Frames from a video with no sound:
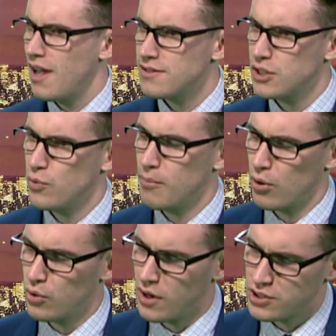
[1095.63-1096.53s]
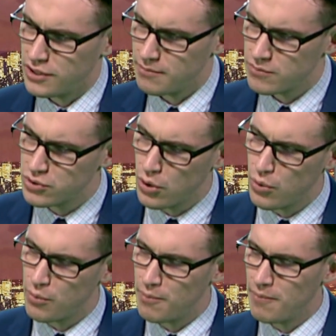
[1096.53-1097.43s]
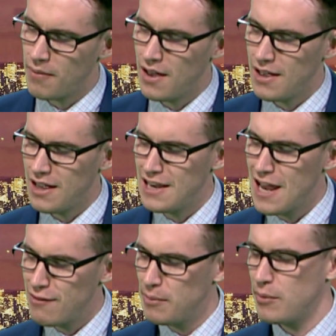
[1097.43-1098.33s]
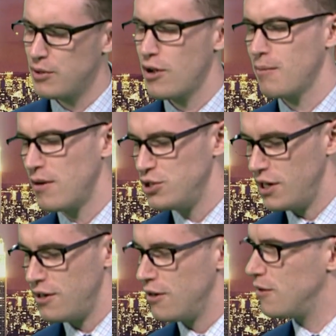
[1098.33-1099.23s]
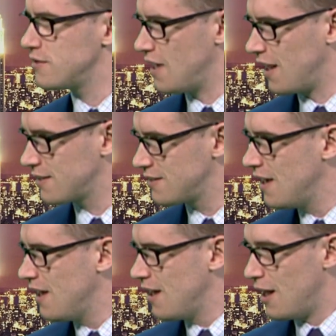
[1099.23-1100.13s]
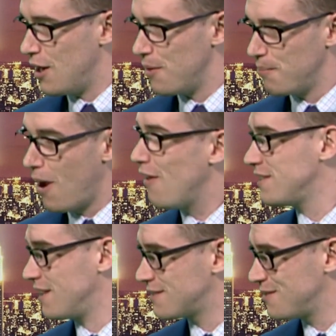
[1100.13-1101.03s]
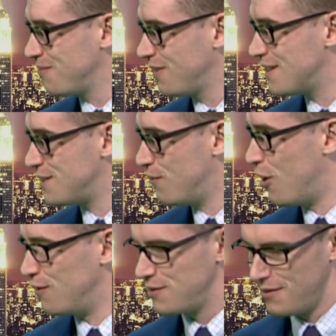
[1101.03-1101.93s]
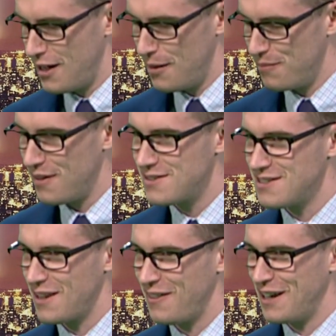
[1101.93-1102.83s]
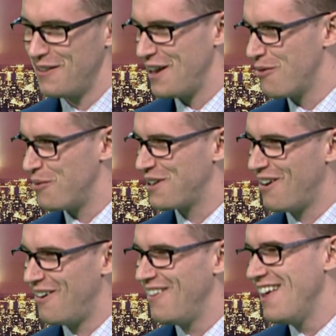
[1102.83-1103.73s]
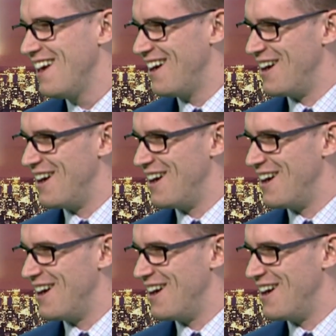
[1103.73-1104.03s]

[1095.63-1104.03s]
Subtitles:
want to ask you one more question. So inevitably, when you're talking about gender, sex, politics gets involved. This is, at the end of the day, what we call